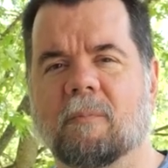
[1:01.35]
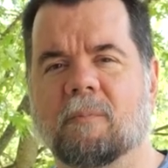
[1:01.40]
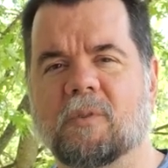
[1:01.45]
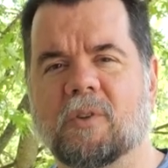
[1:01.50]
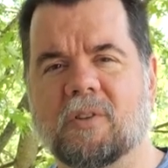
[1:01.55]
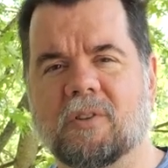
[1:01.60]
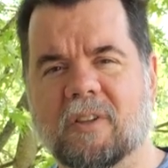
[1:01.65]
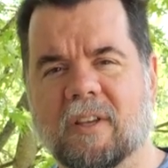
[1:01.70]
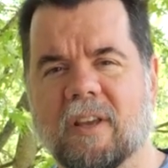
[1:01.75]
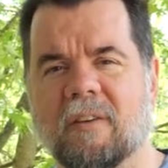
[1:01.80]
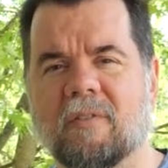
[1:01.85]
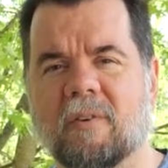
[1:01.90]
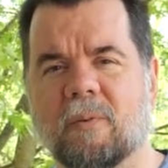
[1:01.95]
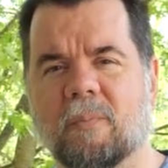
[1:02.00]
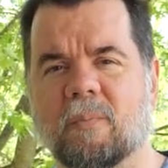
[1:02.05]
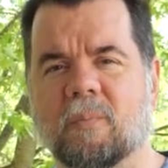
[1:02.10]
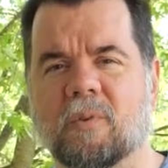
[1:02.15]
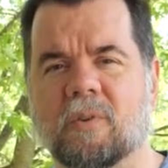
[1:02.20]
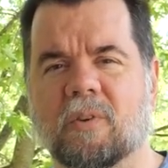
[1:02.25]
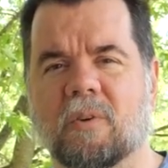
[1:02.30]
just give
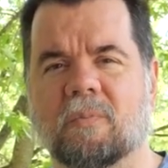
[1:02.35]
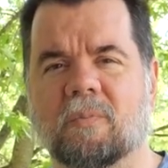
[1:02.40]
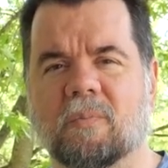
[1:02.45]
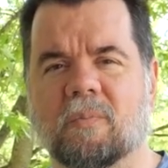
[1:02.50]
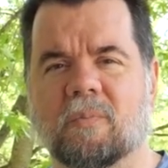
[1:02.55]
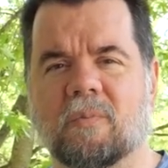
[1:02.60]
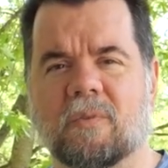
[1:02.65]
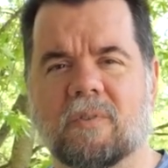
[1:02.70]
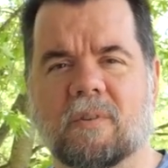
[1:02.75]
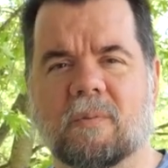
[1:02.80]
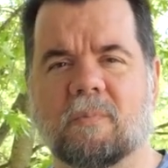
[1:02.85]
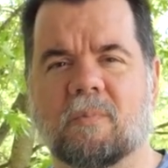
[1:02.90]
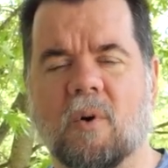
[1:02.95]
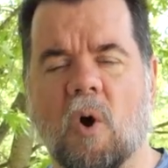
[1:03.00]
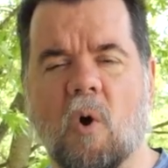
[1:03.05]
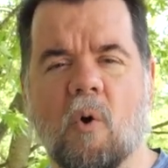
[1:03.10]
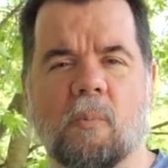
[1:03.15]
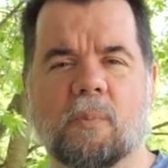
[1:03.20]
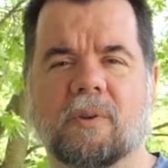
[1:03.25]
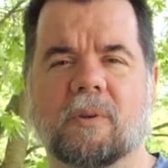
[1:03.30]
them some
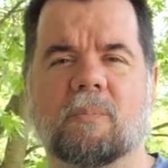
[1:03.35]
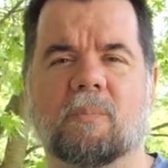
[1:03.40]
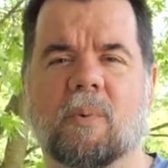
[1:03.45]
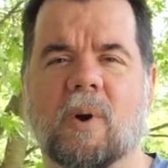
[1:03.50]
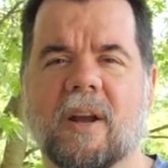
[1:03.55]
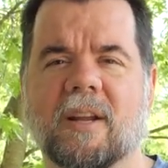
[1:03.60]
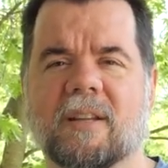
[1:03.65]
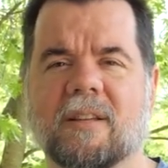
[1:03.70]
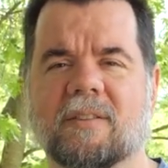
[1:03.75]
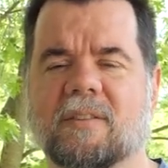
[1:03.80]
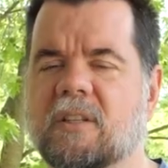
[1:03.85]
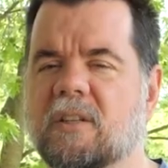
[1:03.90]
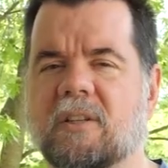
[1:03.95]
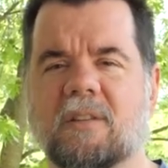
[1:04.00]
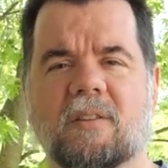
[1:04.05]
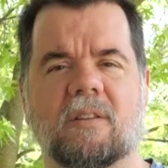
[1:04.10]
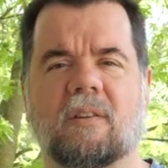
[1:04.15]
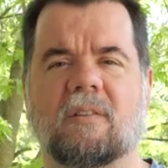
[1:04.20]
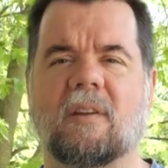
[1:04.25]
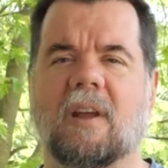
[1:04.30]
hope, some brightness, and
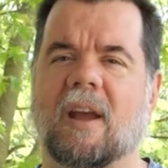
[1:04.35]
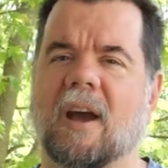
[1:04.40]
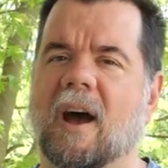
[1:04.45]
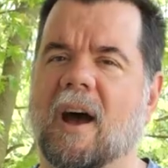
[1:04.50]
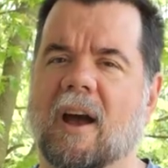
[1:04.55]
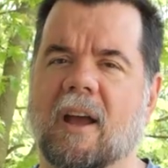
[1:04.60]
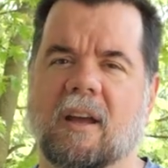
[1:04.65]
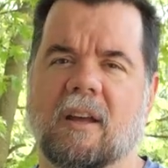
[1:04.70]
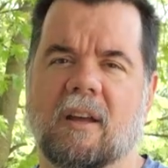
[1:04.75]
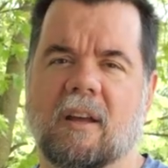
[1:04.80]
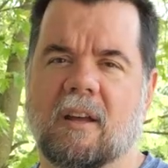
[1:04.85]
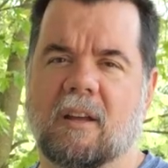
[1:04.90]
to say hi.